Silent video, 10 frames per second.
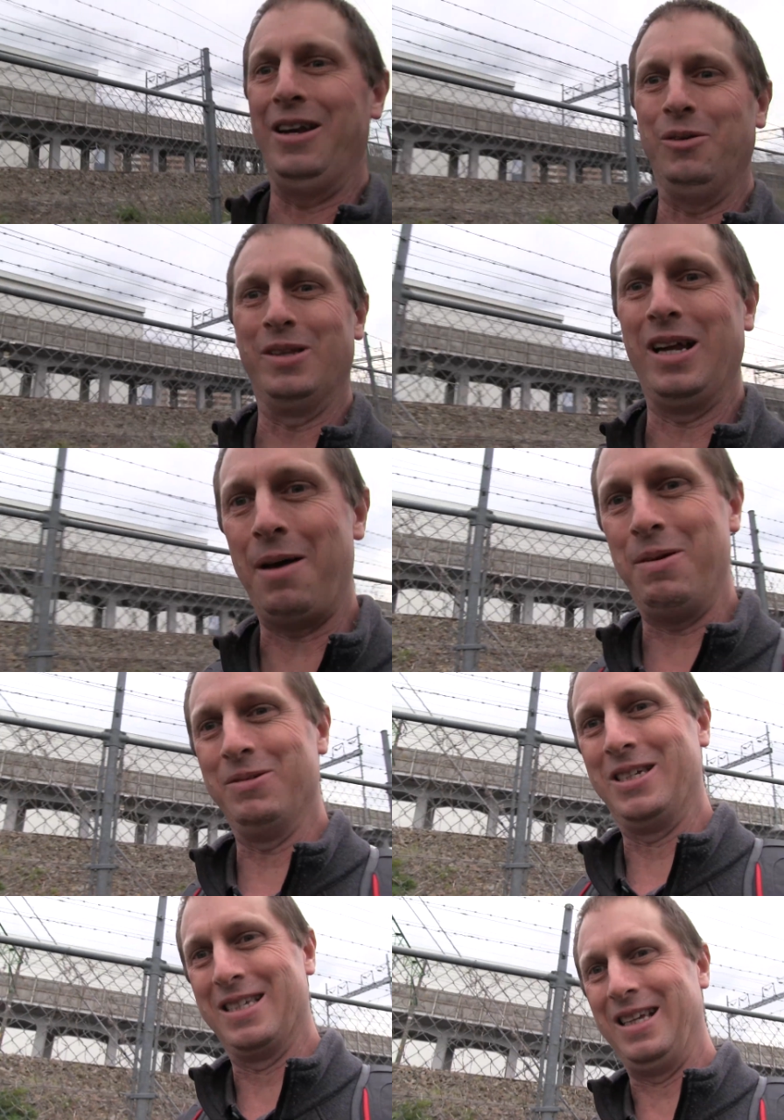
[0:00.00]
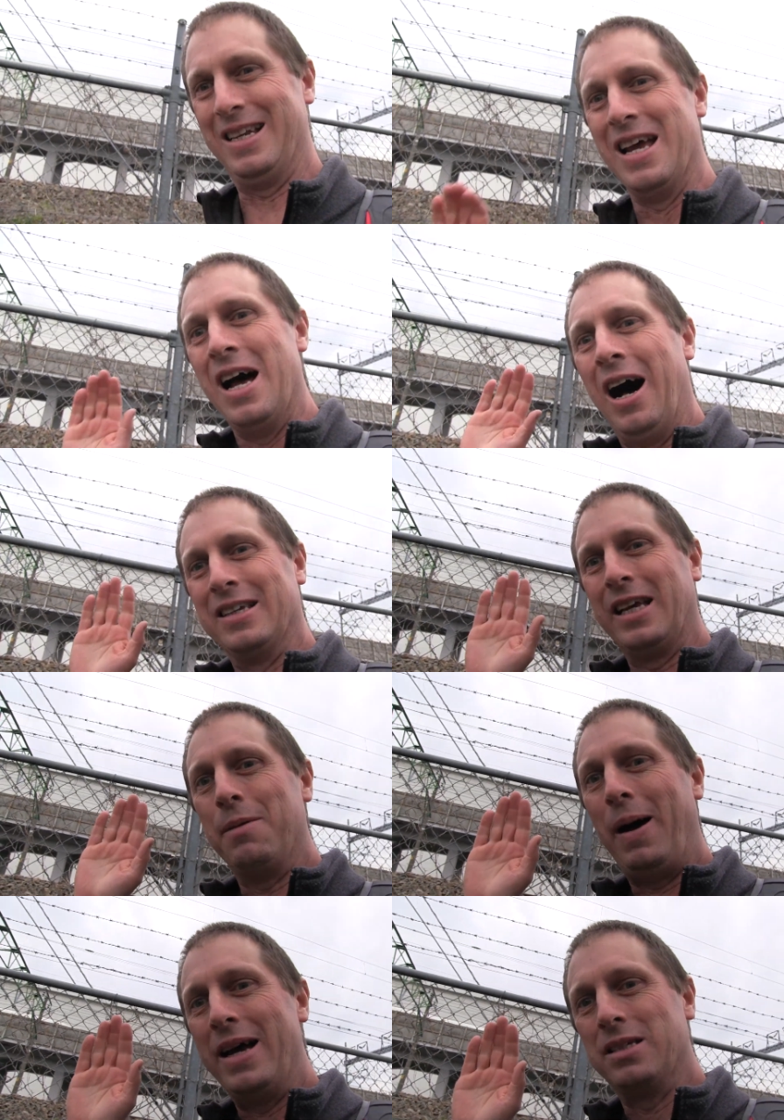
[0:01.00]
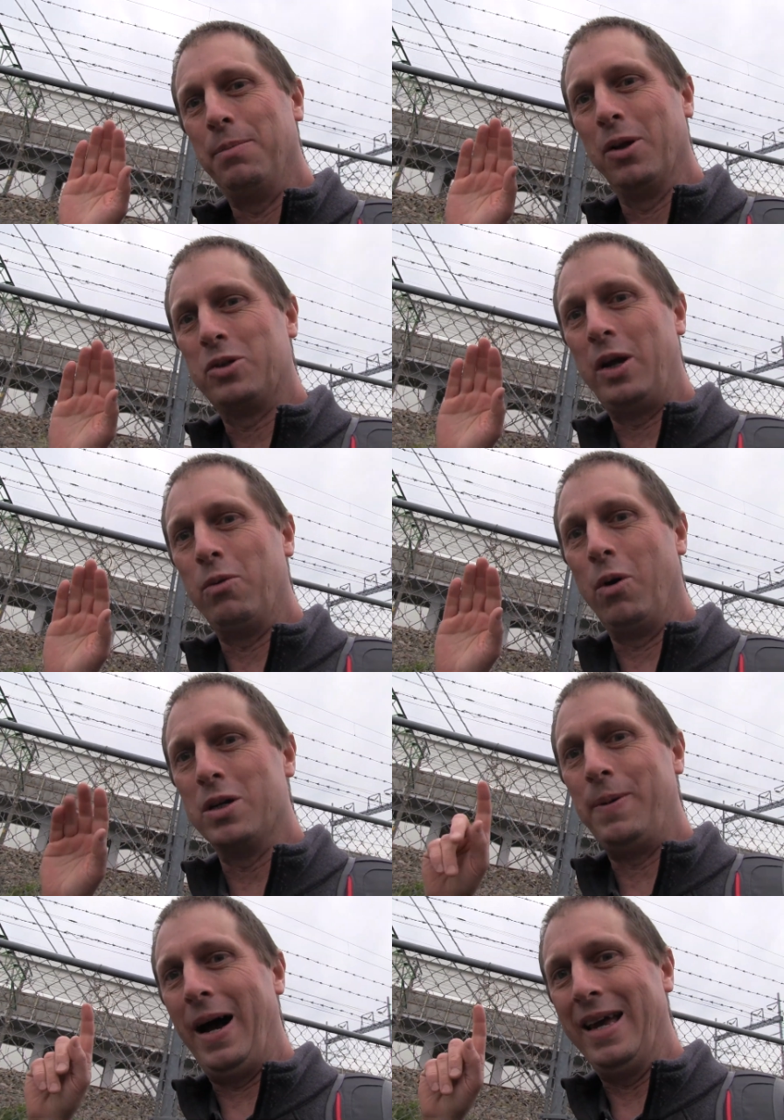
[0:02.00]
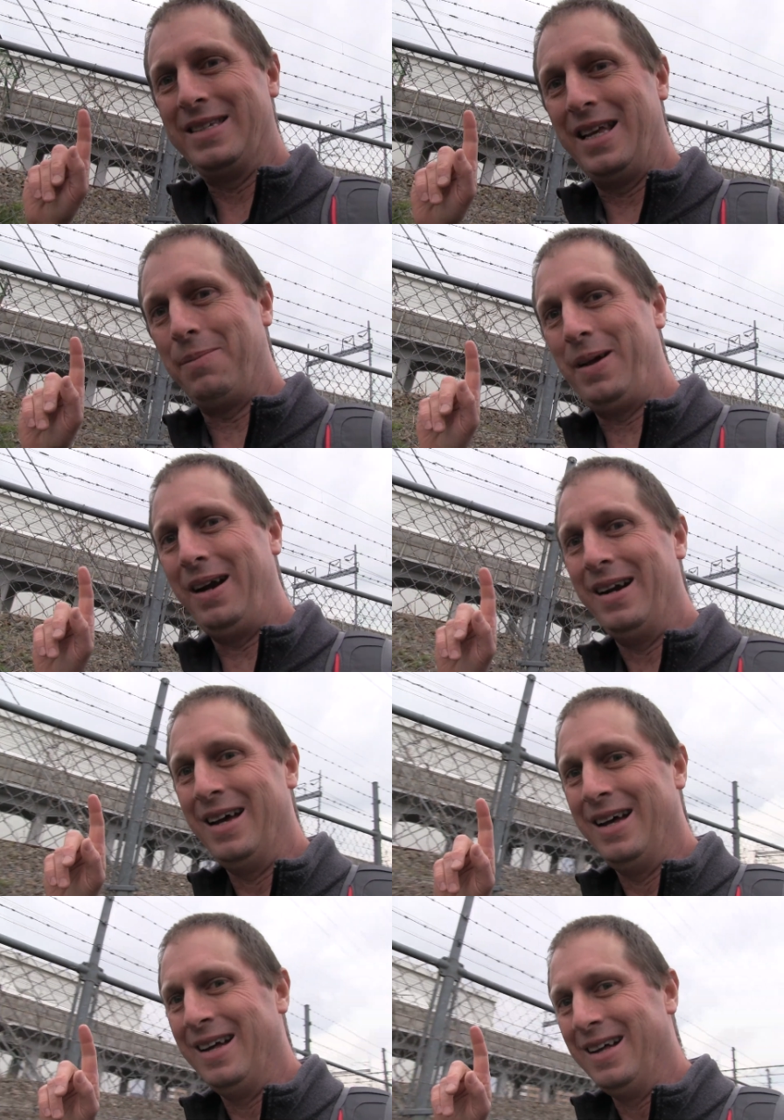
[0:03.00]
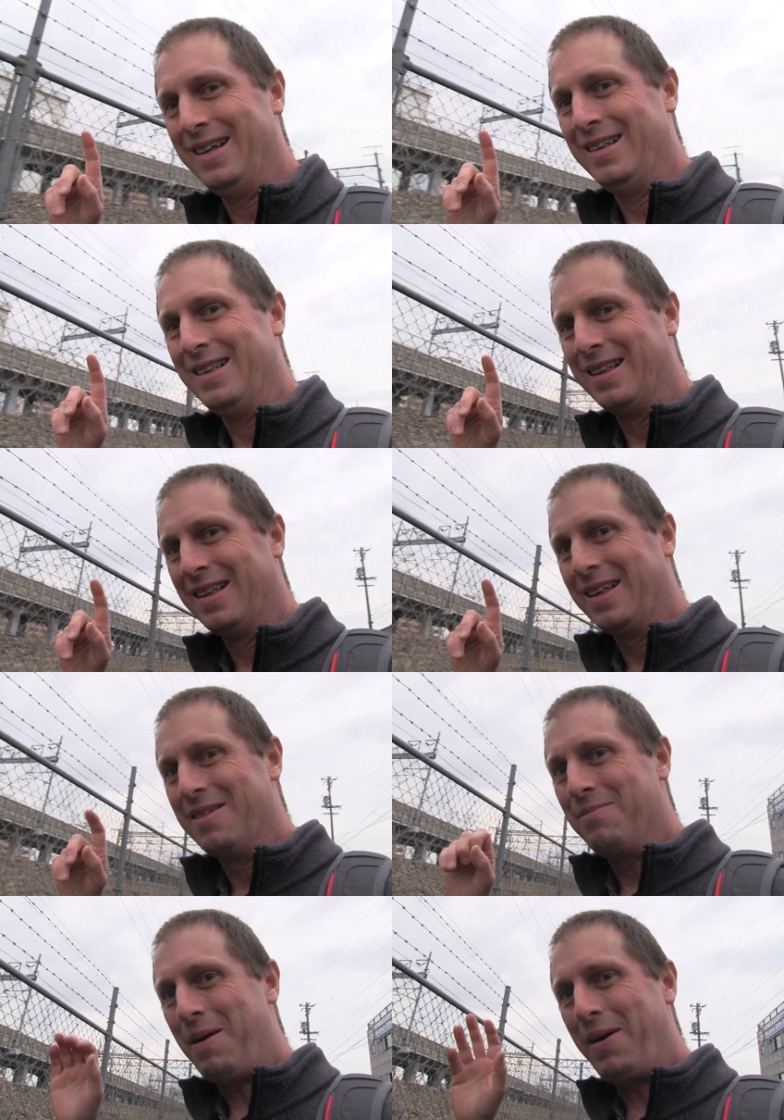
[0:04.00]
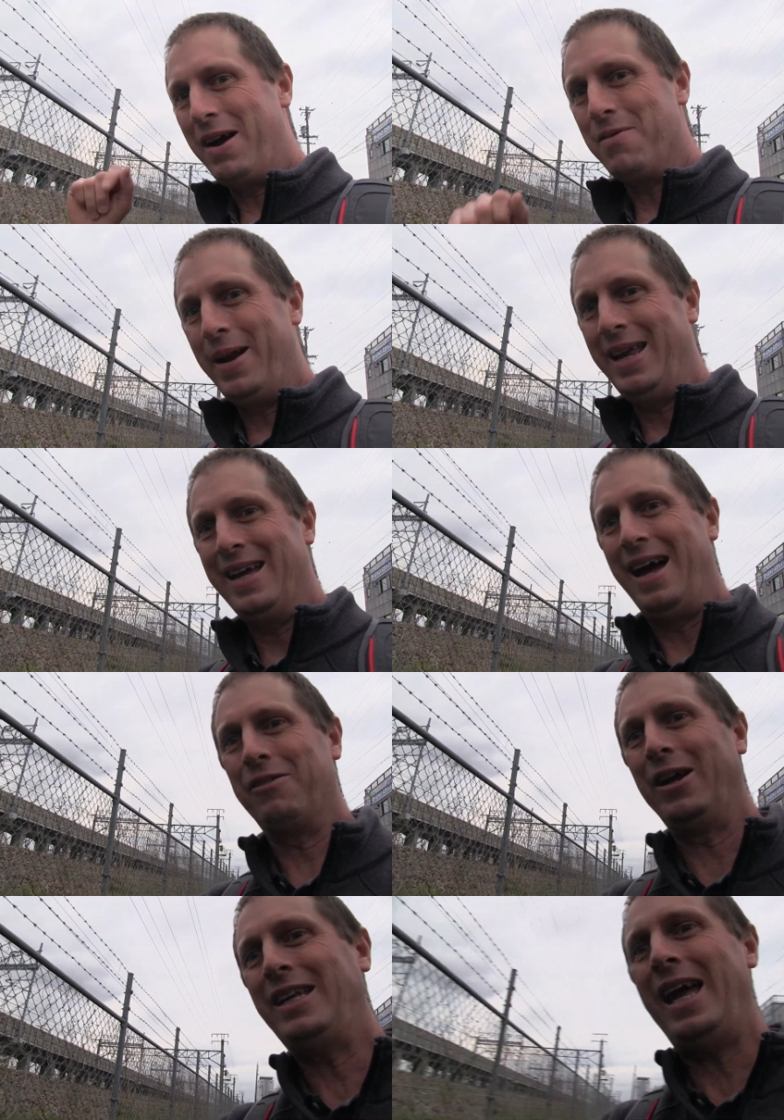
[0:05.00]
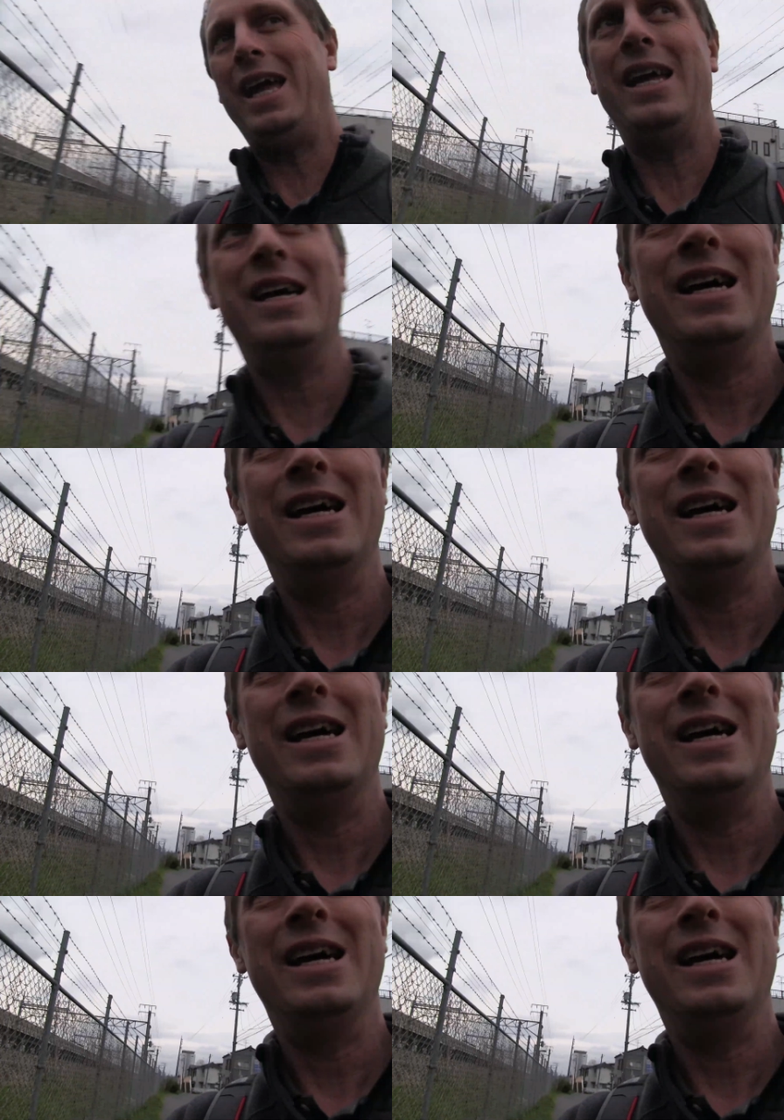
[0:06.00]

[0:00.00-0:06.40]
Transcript: knew the timing was just such. I'll say goodbye as the bullet train roars by. See it up there? Bye bye, everybody. Have a great day.